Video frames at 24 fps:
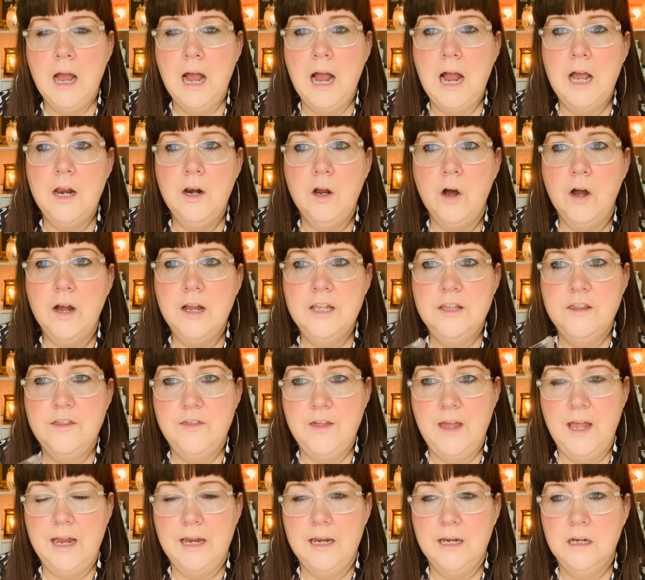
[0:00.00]
And I
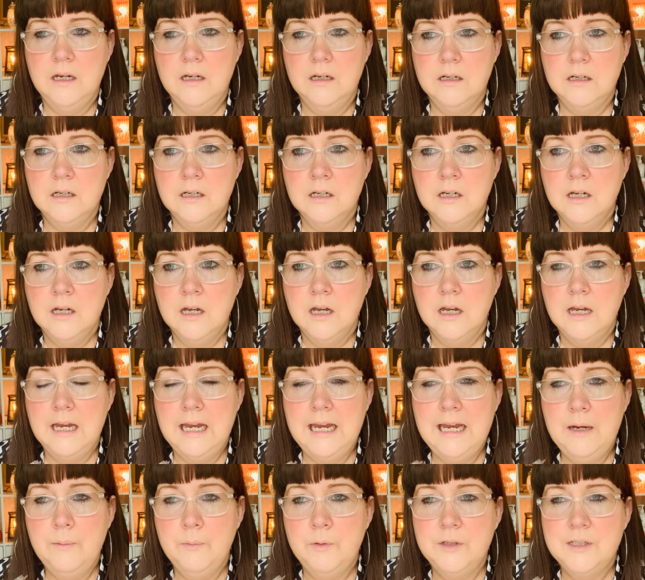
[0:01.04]
think
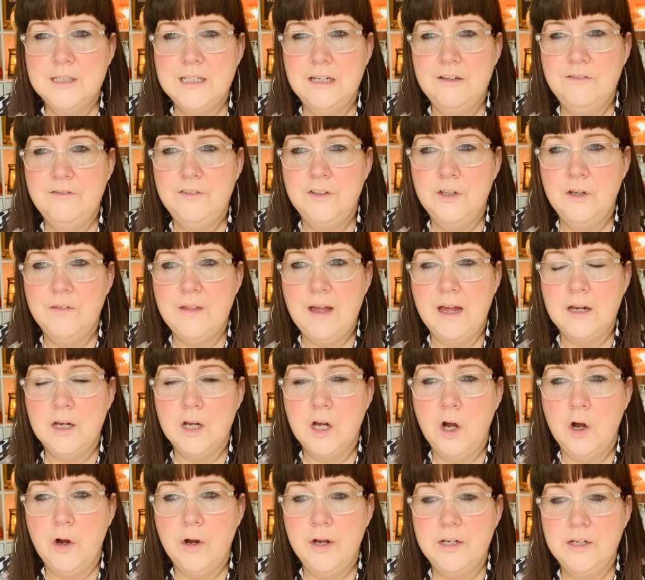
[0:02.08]
it would give you that
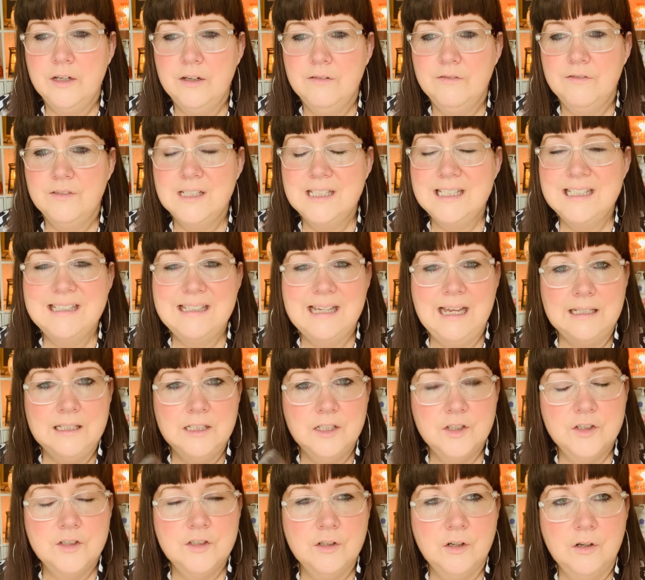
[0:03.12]
kind of
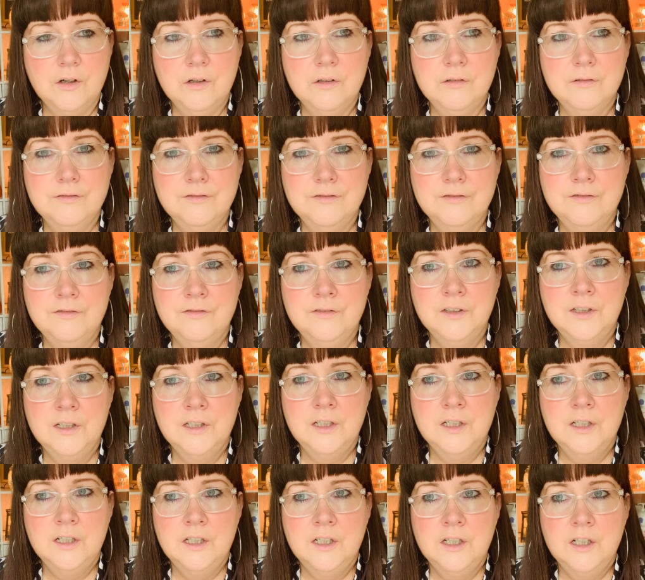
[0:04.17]
sense of
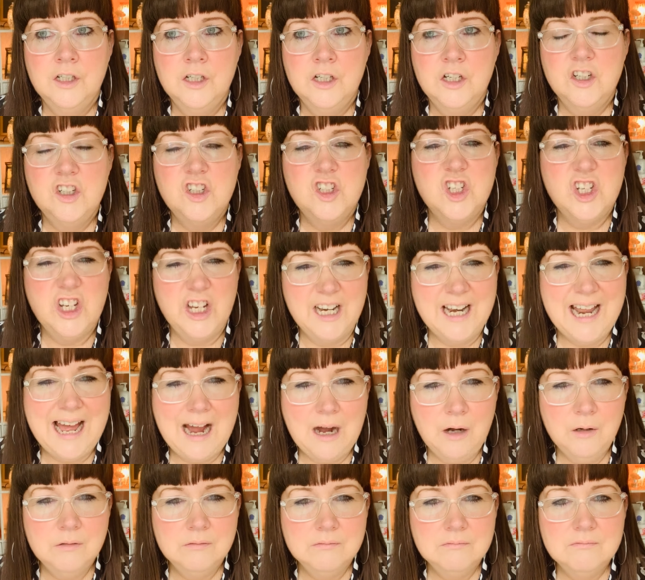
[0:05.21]
chill
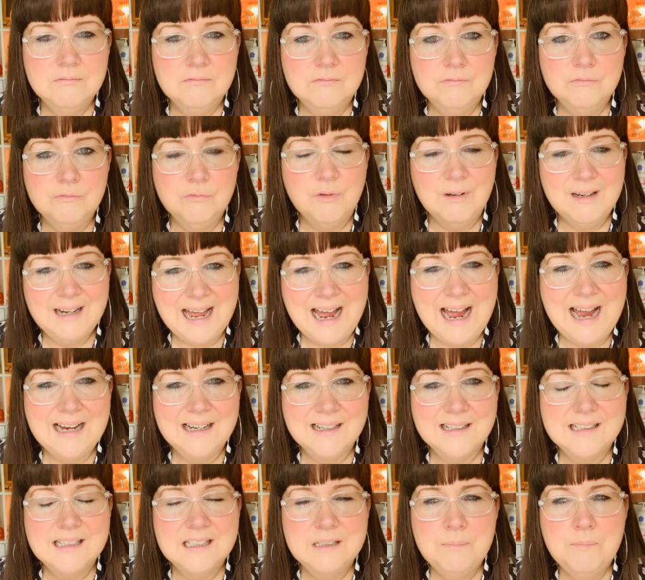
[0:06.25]
out,
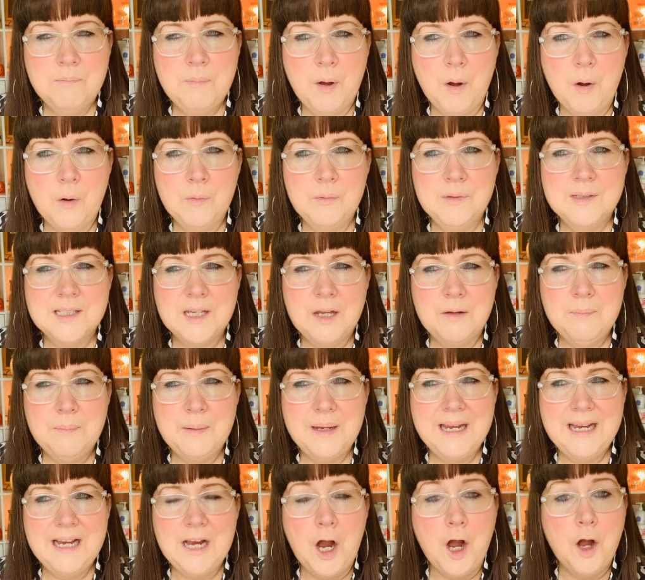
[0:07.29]
relax, but also
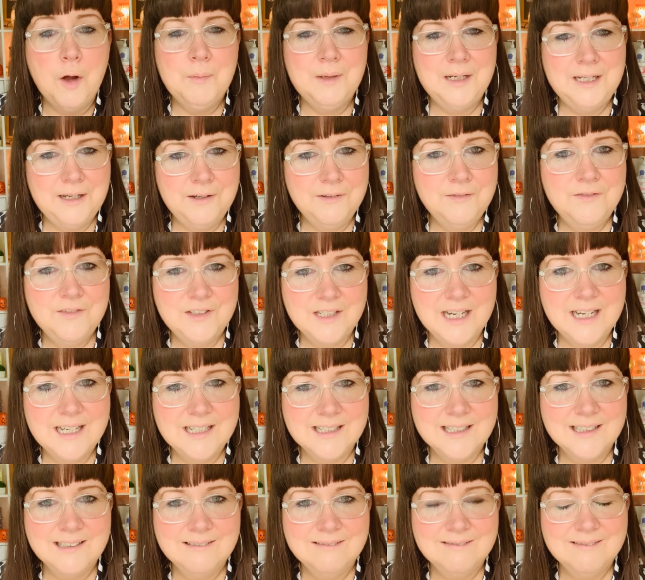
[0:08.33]
be
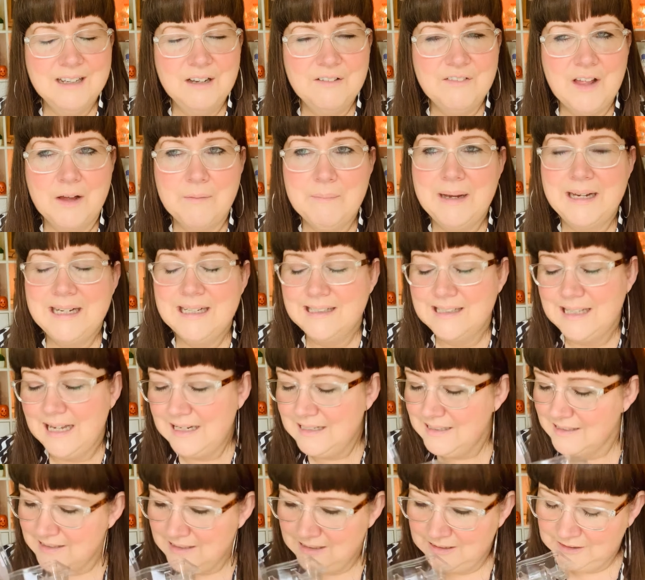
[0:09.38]
uplifted, if that makes
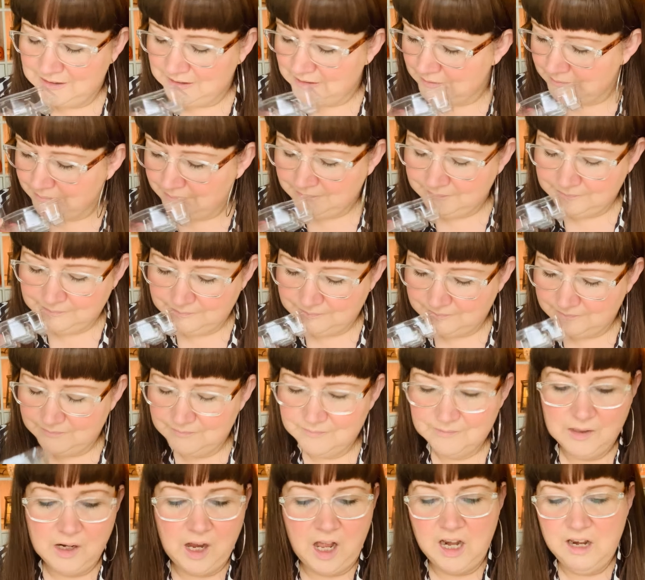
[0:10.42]
sense.
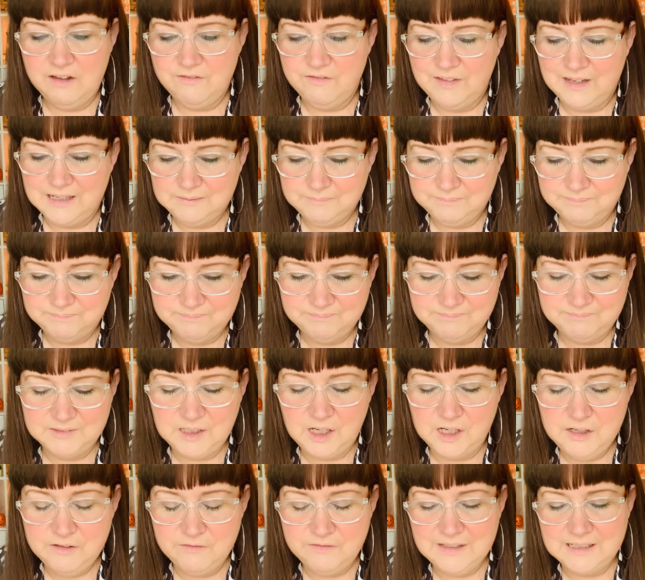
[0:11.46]
I love
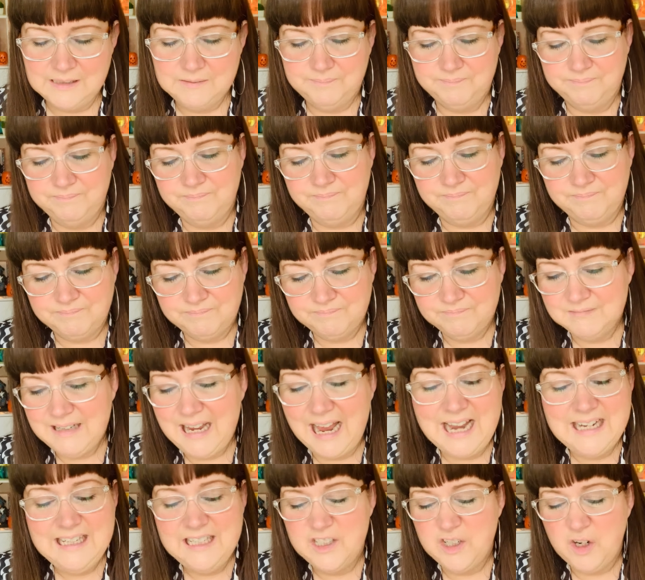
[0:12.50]
that.
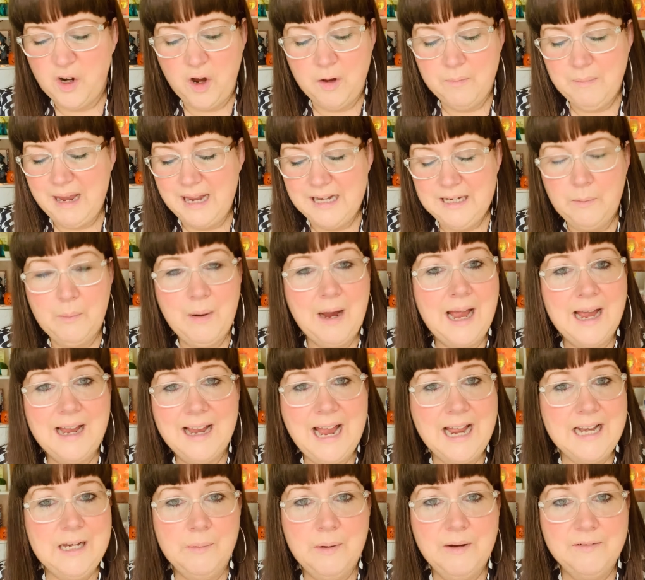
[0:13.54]
Anytime, anywhere
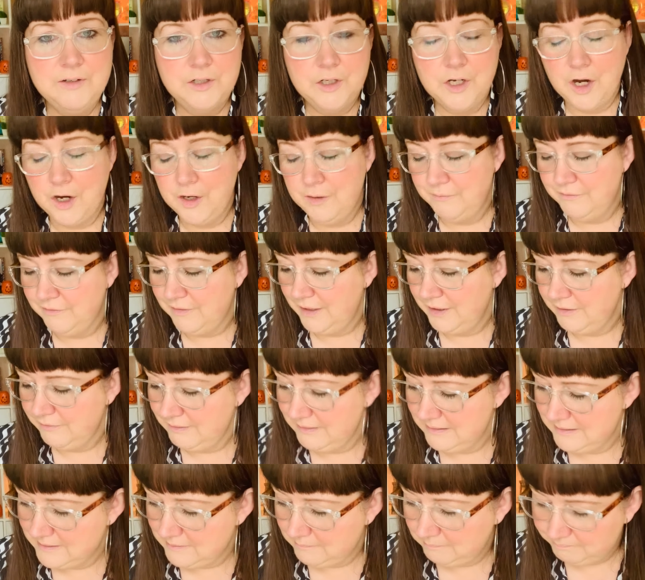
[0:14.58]
in your home
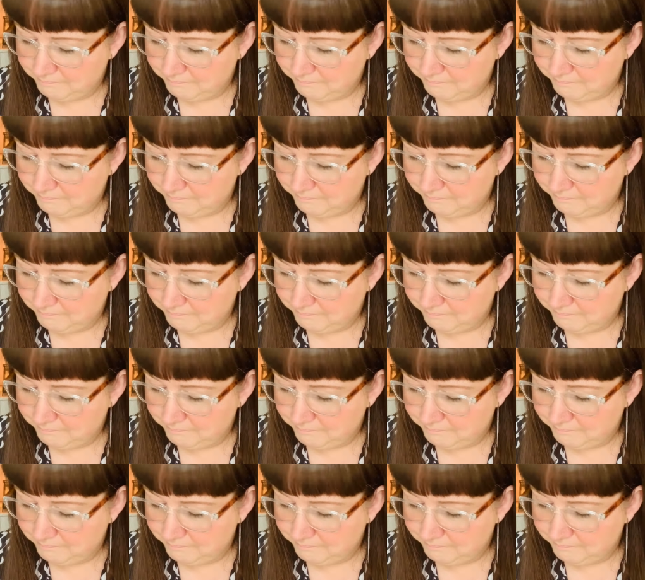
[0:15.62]
fragrance.